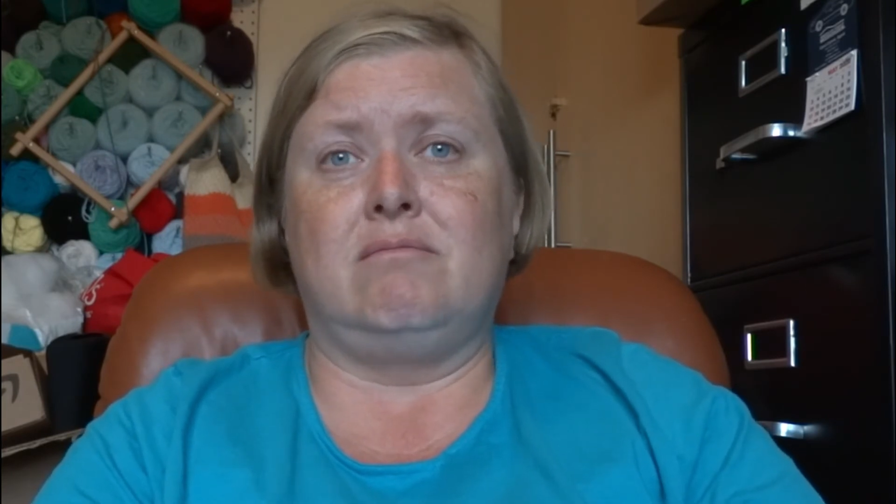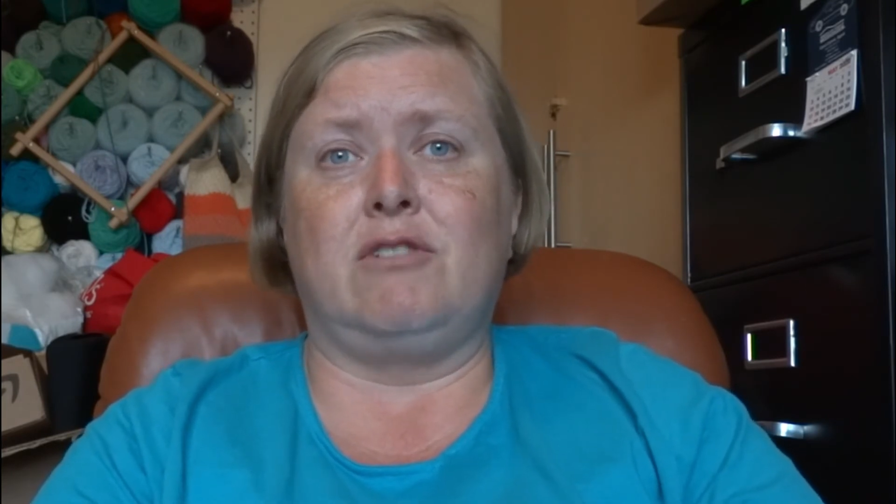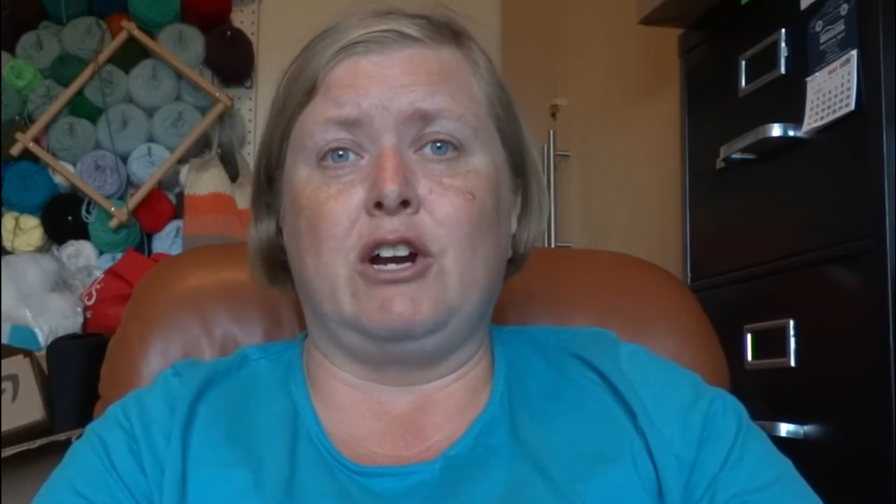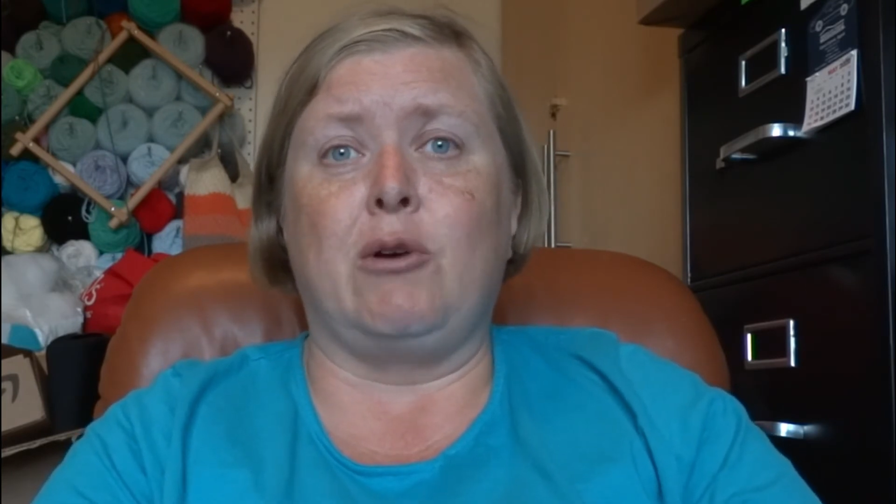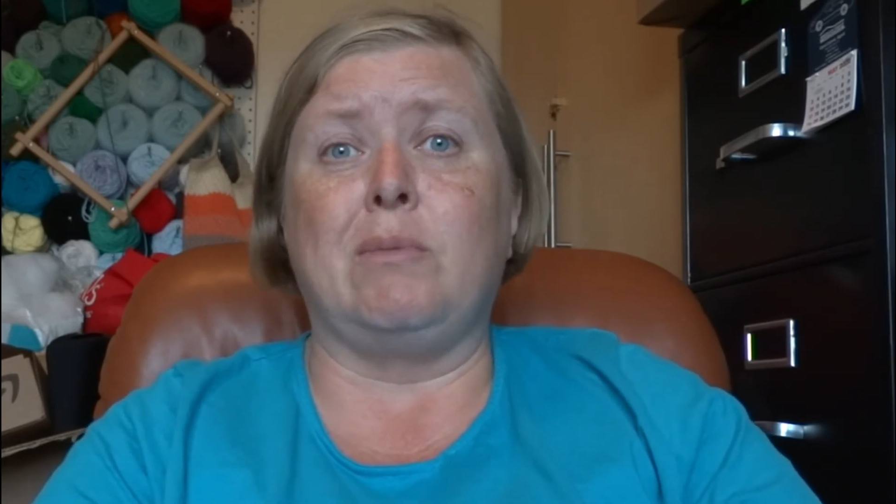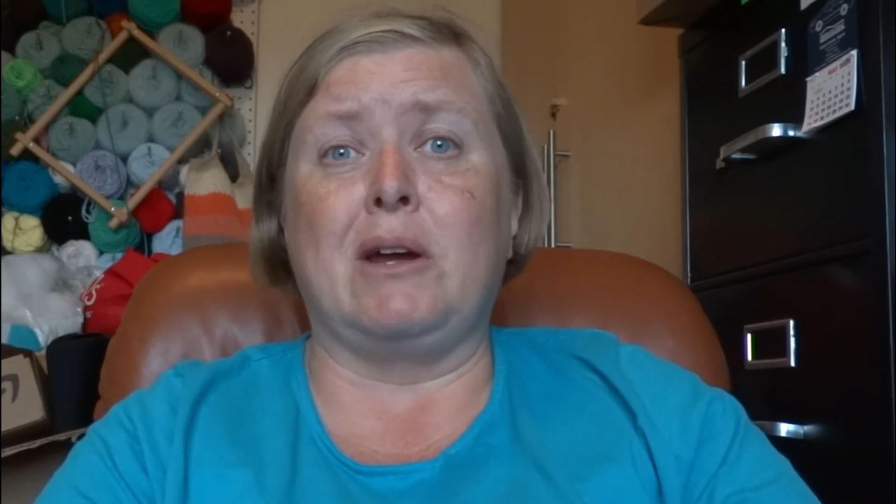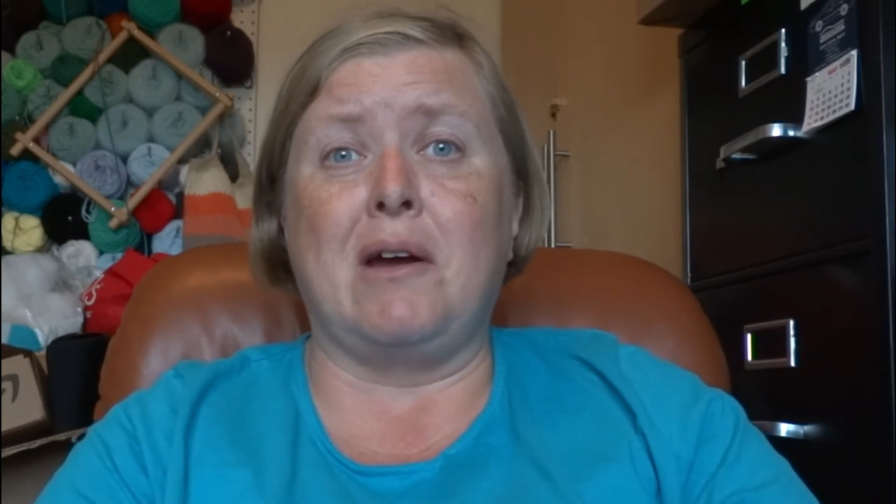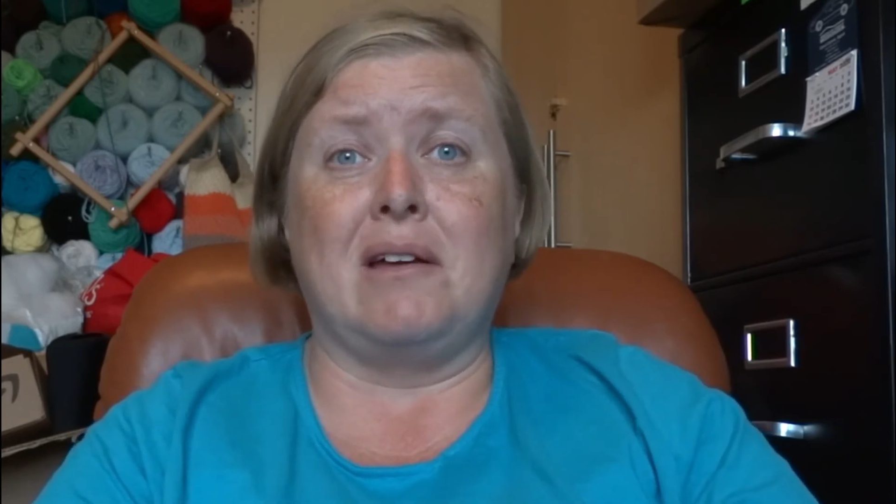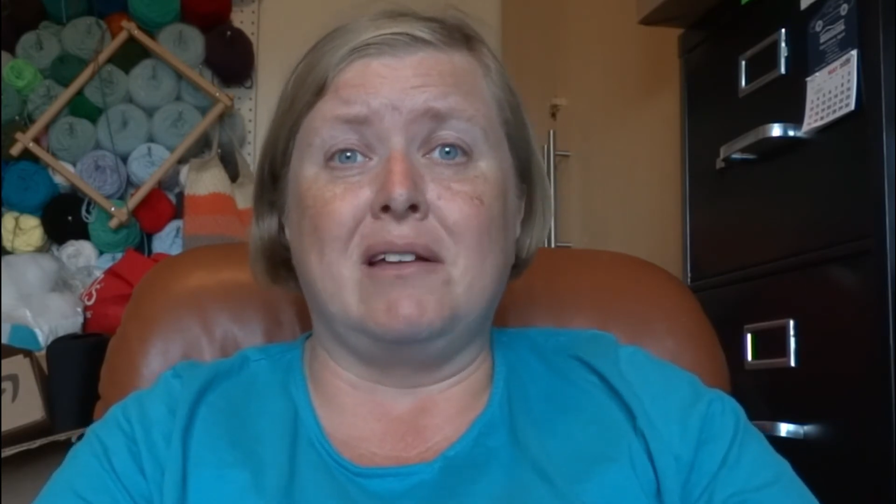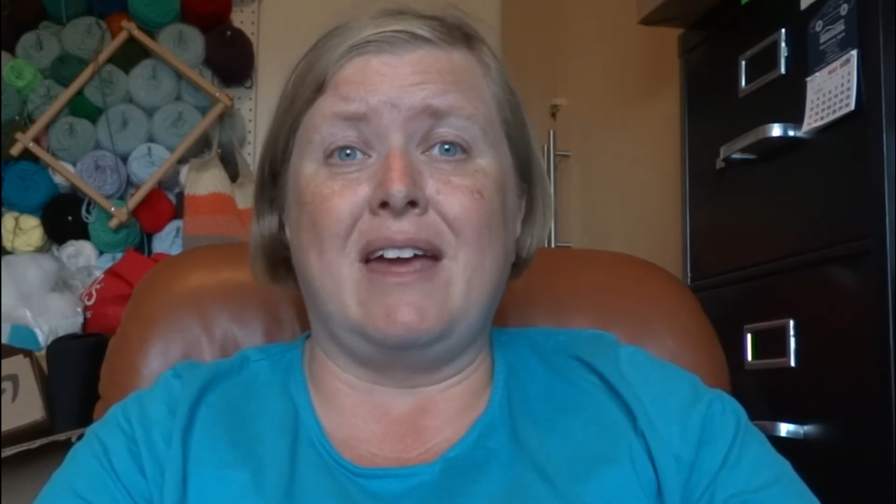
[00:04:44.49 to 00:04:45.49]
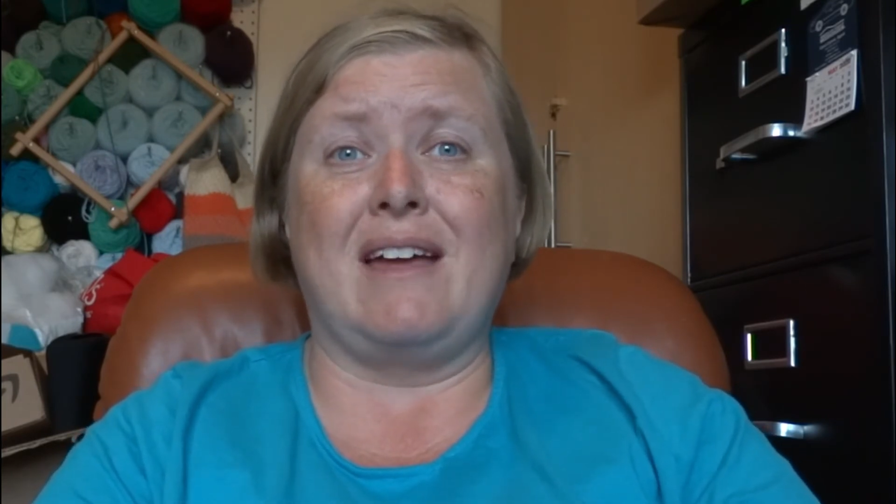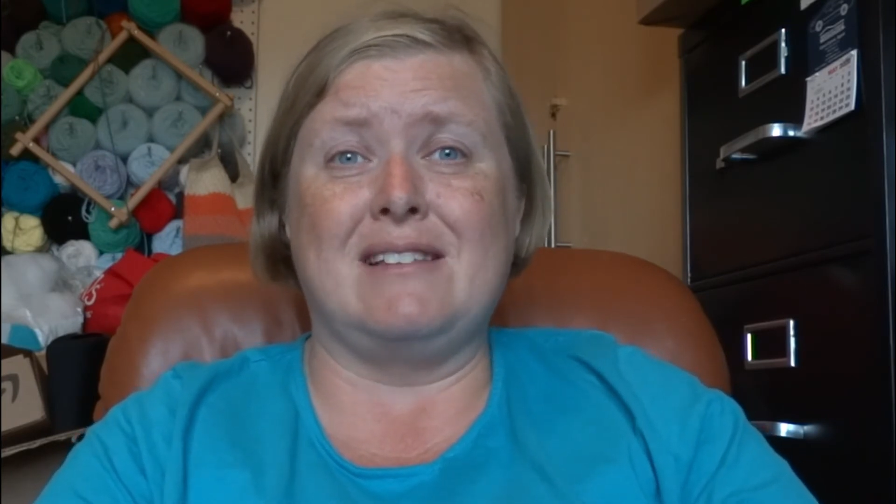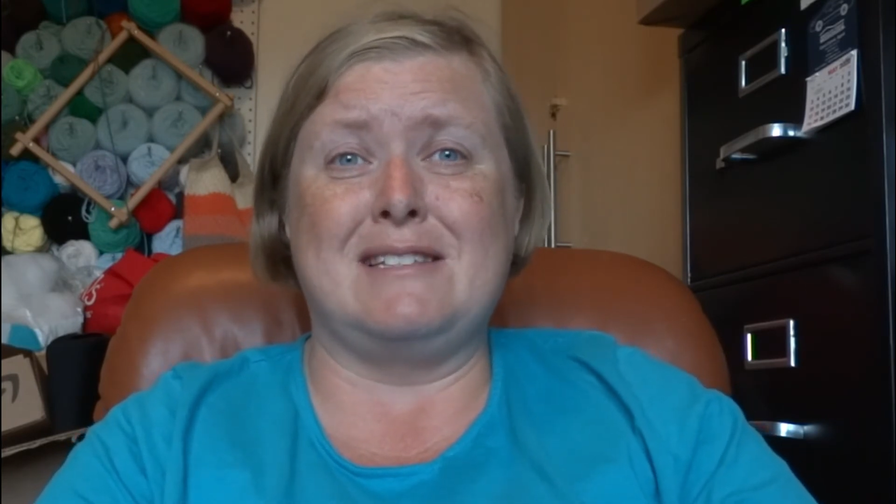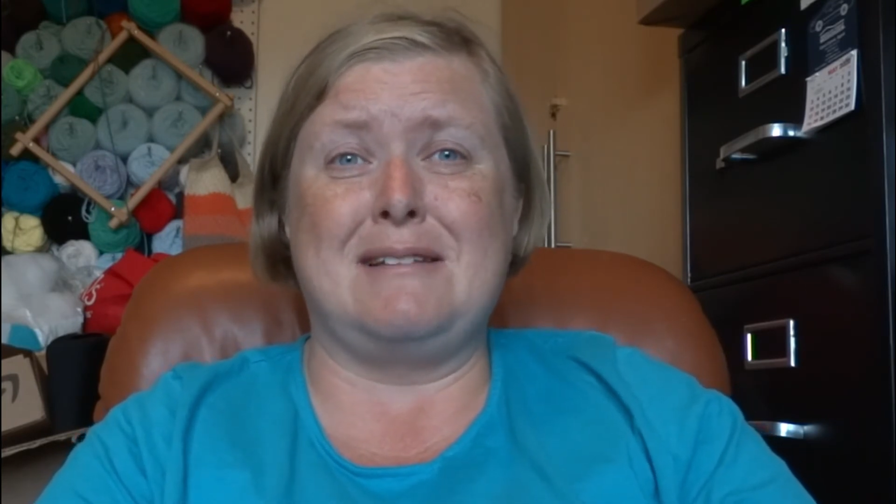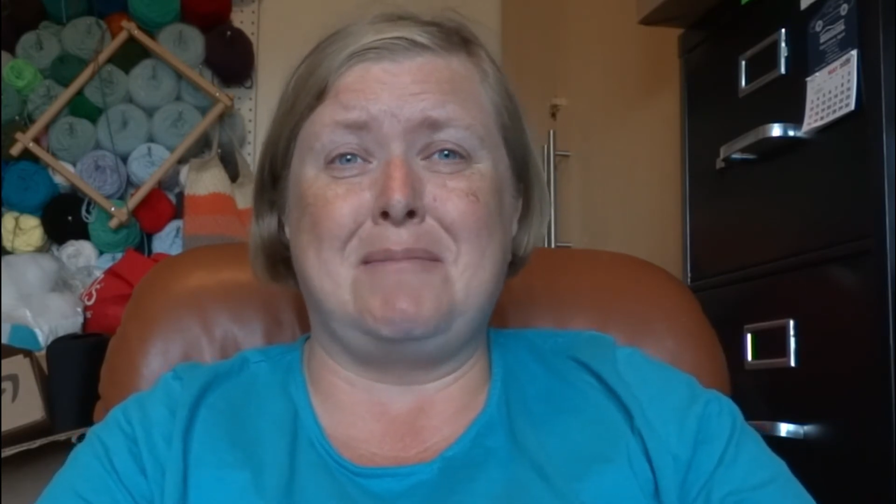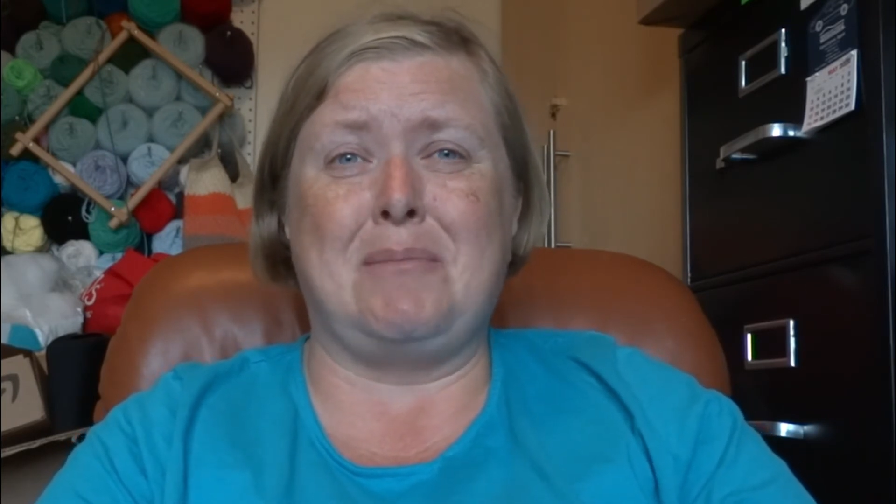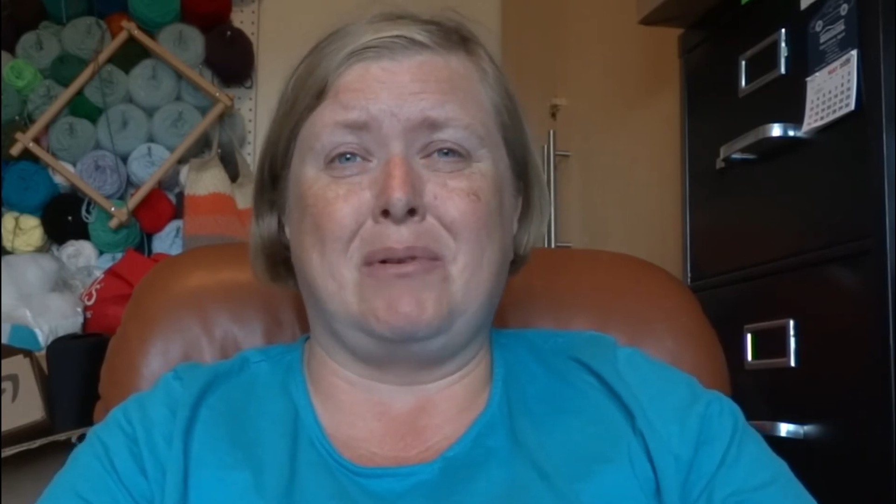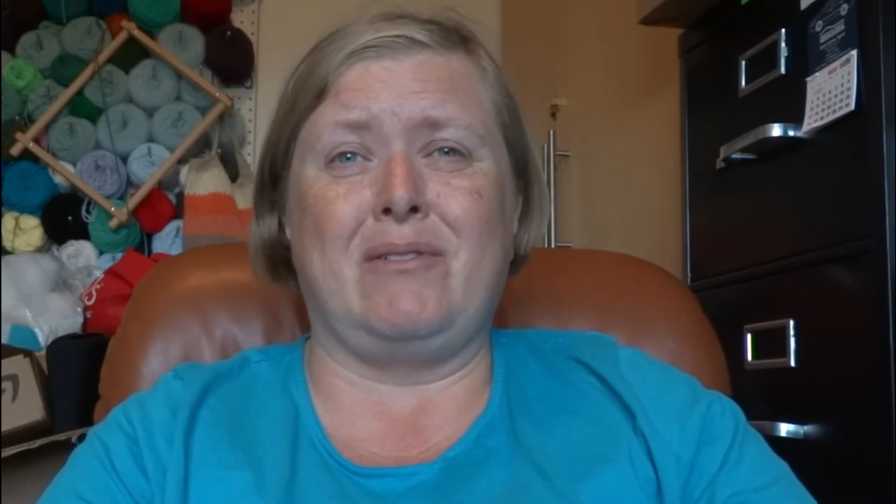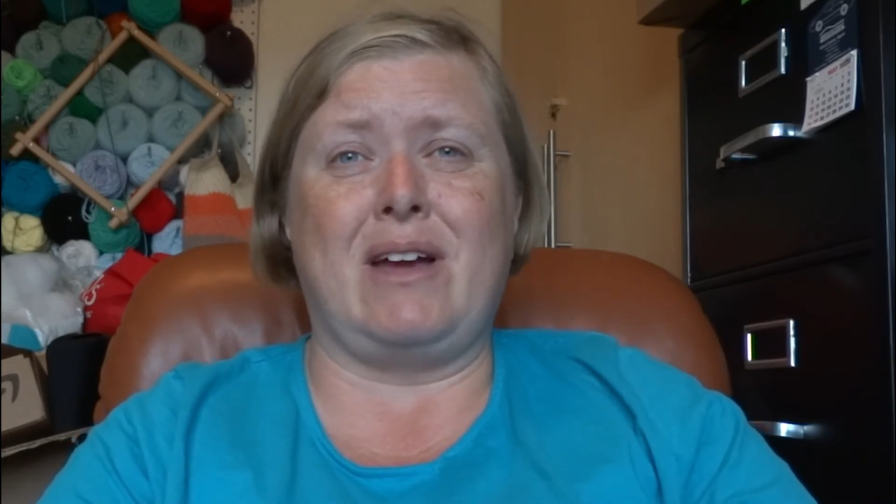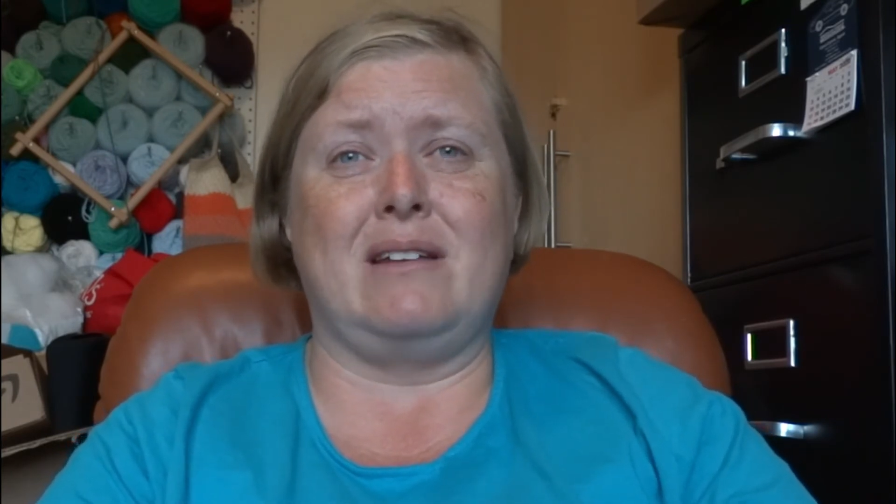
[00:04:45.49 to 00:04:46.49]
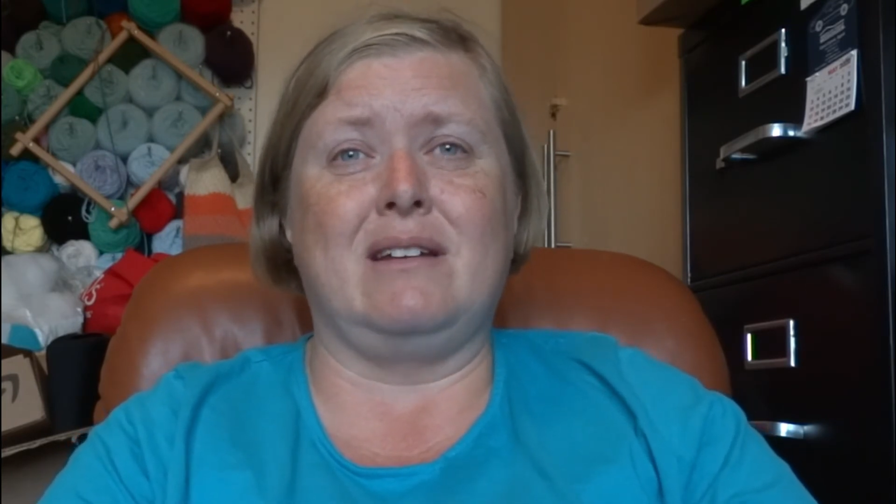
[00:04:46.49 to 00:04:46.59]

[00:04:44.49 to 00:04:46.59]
rehoming hens that people have had